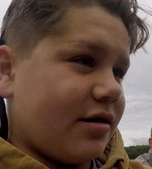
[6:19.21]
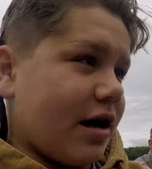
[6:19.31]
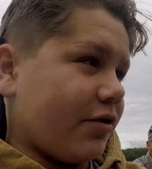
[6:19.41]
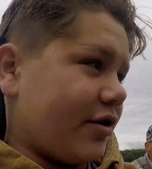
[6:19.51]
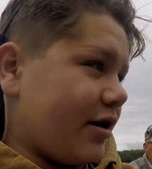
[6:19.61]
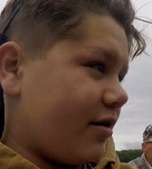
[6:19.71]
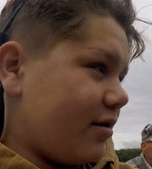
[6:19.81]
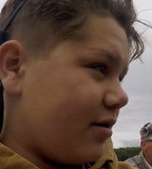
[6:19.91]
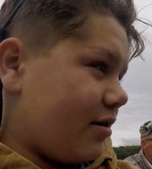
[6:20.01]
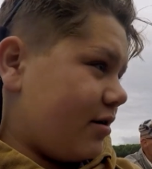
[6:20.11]
down there.
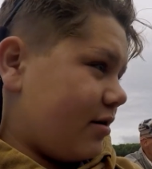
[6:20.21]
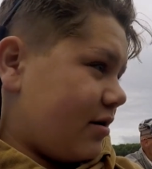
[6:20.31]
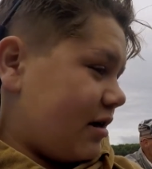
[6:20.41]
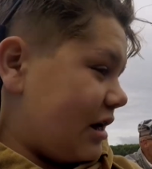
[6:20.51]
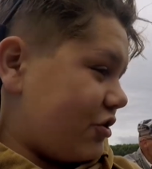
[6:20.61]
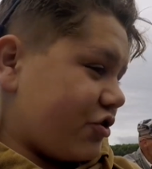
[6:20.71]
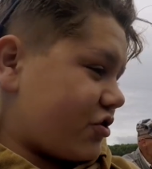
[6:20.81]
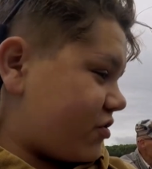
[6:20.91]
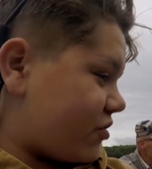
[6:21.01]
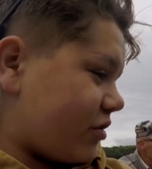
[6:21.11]
Yeah, he
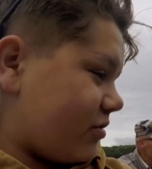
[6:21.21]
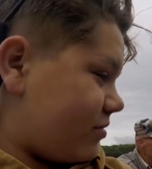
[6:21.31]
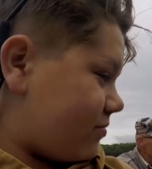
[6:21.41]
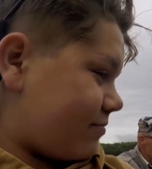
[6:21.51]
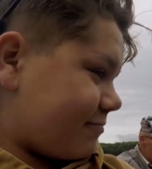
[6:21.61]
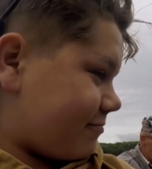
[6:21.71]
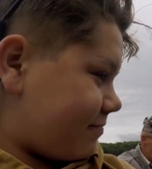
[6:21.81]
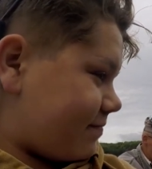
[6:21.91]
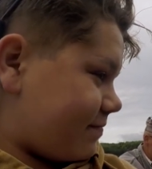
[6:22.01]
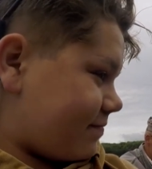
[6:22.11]
just bit our line
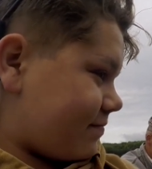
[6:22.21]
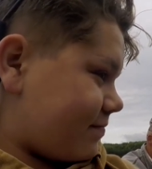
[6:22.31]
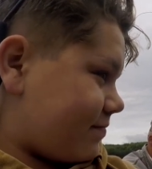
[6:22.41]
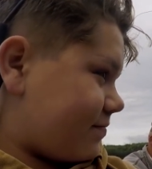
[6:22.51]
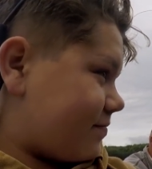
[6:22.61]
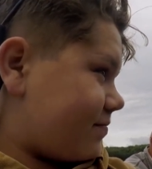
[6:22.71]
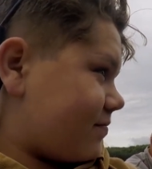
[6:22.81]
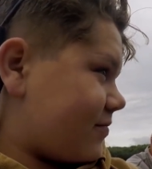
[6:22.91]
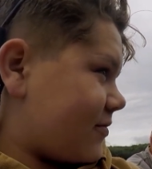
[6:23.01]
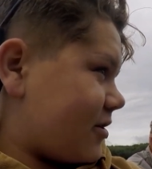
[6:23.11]
off our
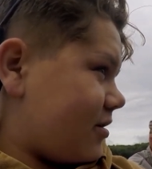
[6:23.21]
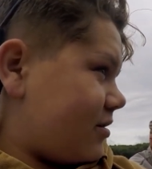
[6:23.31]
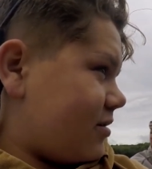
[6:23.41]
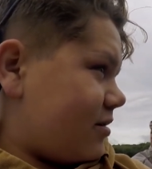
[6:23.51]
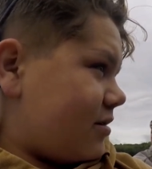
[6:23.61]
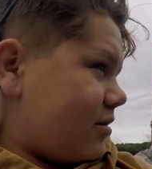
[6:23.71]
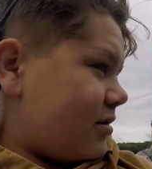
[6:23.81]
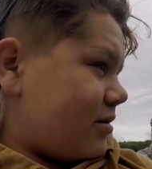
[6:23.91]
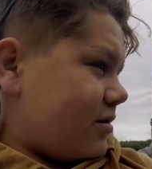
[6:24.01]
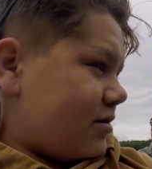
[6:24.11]
our worm
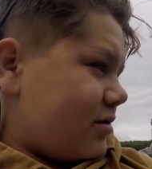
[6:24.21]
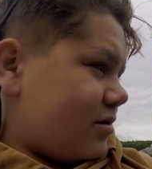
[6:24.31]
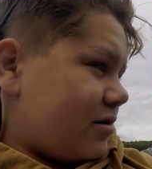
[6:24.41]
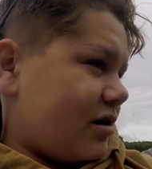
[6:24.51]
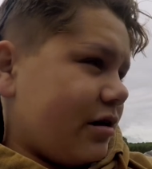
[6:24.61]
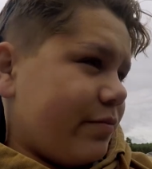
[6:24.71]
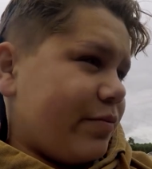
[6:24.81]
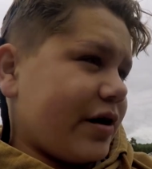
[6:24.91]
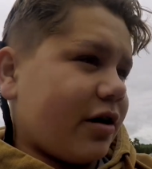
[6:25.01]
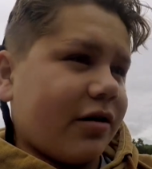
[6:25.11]
rig he
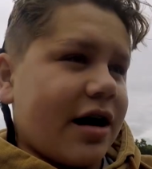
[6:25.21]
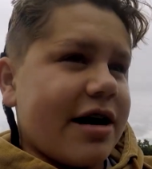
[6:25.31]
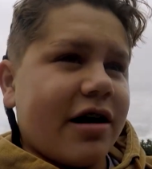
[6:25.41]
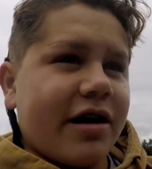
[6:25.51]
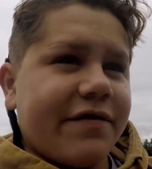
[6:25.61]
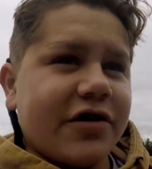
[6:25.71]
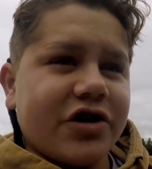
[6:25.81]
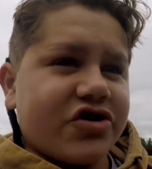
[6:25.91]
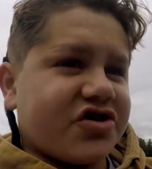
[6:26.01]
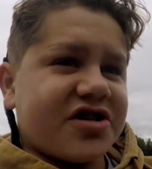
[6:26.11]
bit our line off and he
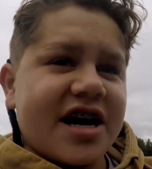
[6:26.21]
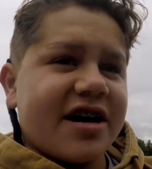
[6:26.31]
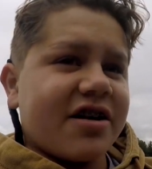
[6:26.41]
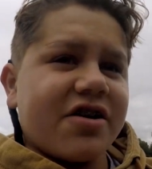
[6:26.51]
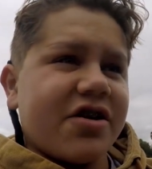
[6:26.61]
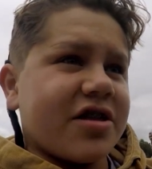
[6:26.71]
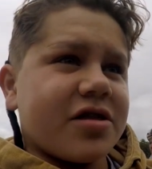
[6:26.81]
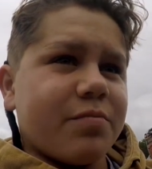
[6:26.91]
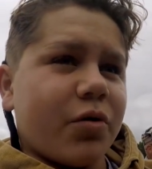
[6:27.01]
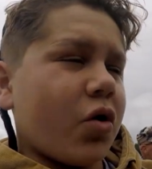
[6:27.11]
just sat underneath
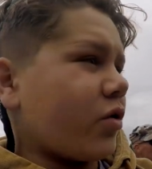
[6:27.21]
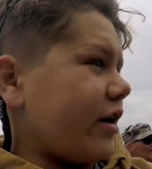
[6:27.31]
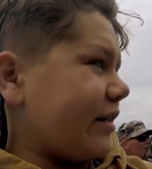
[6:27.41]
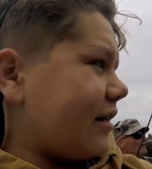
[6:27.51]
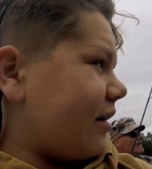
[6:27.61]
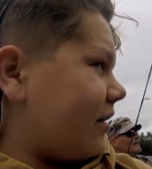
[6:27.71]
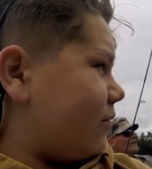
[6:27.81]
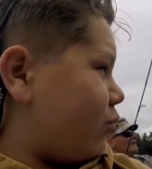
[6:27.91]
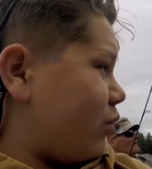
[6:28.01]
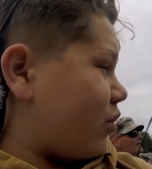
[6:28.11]
the boat right there. He,
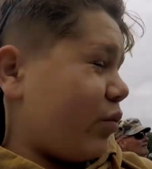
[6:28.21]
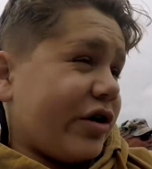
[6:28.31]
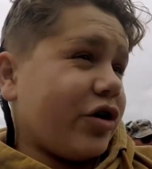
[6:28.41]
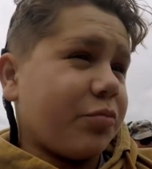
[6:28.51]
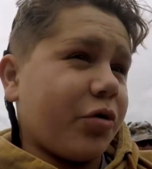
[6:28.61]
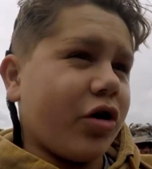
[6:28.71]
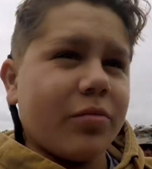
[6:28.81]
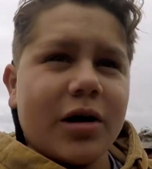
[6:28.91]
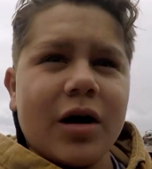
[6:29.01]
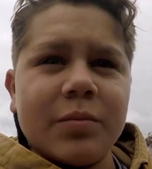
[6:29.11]
we couldn't pull
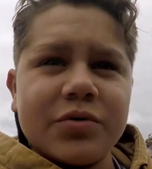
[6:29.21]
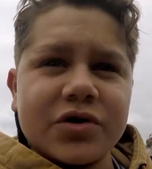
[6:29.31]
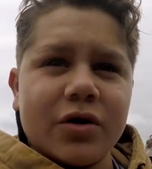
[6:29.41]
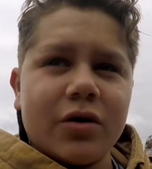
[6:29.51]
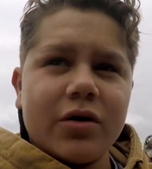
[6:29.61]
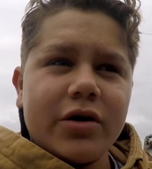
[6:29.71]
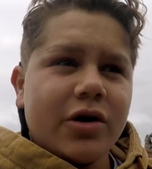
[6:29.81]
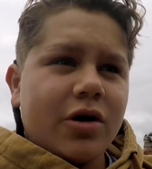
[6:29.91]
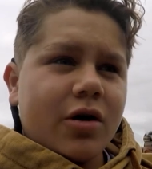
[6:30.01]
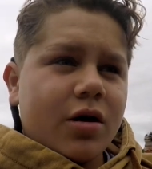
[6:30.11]
him up, so.
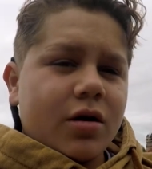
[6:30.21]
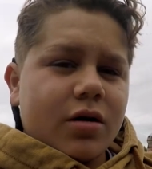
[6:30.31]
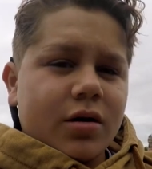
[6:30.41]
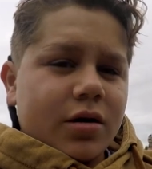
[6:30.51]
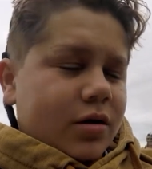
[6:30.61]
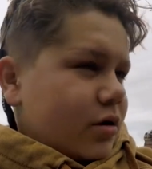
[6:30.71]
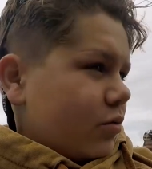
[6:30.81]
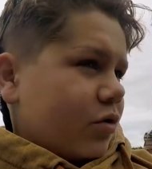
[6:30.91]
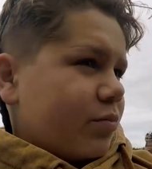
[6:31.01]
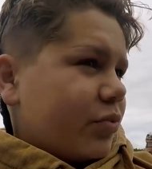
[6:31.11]
Wouldn't budge.
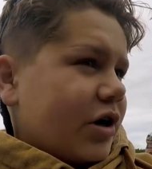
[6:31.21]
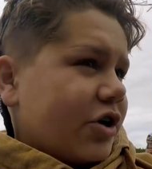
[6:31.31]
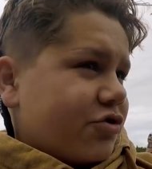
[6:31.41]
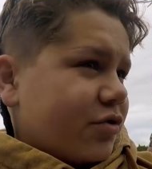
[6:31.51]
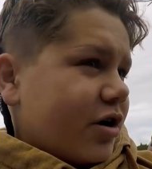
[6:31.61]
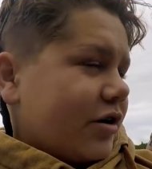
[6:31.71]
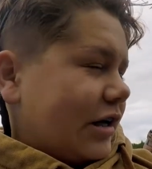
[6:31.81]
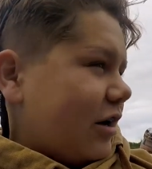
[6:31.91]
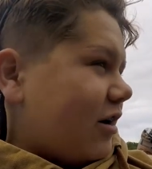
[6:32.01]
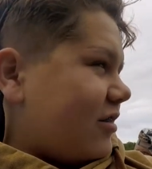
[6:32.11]
Wouldn't budge. We already
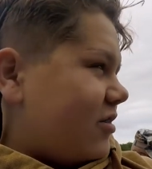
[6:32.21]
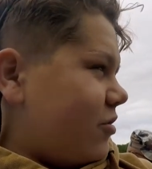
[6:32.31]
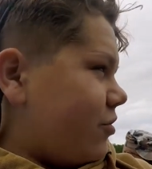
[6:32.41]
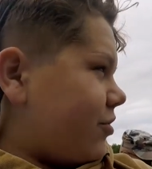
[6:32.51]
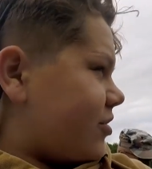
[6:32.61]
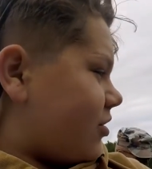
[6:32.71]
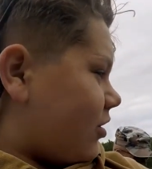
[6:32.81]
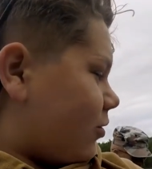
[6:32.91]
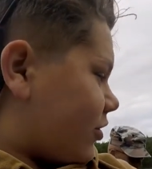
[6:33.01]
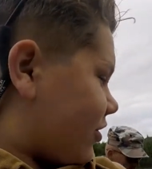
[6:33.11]
caught two,
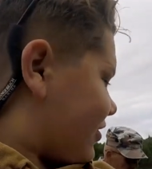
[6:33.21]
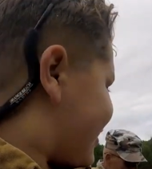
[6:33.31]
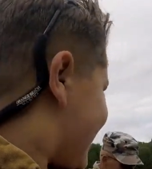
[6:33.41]
so we'll turn the